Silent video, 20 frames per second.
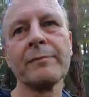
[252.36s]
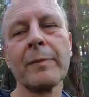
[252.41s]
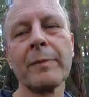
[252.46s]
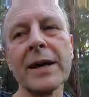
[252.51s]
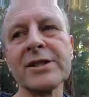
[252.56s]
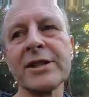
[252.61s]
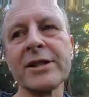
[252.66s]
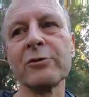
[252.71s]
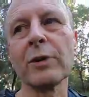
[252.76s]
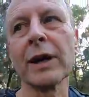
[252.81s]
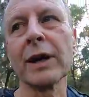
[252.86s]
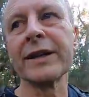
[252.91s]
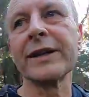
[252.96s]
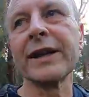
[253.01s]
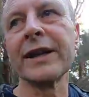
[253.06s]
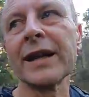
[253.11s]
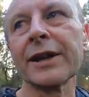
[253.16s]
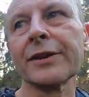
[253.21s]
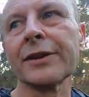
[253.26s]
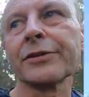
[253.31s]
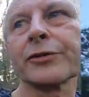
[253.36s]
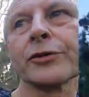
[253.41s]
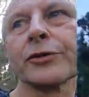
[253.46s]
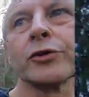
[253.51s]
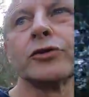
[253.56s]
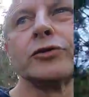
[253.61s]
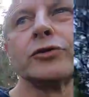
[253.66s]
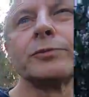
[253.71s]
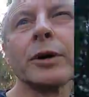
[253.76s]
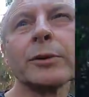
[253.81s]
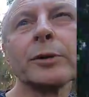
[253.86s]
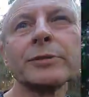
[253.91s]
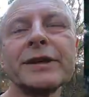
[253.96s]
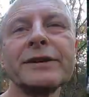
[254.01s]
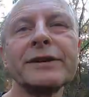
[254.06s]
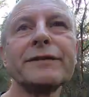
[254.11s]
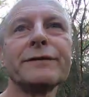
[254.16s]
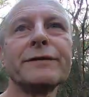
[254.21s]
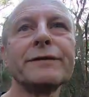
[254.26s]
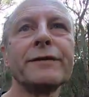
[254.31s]
basically run down through
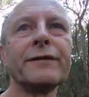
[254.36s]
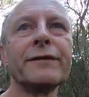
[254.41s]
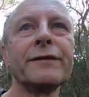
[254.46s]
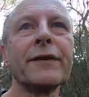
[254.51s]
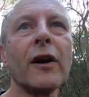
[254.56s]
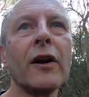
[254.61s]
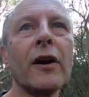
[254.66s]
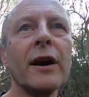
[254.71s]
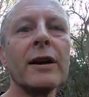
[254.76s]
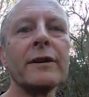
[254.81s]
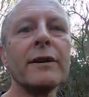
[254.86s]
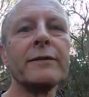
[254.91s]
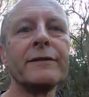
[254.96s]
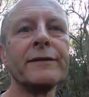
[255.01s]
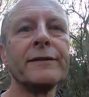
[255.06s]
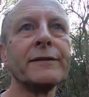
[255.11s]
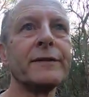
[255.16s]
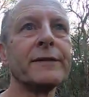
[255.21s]
probably 5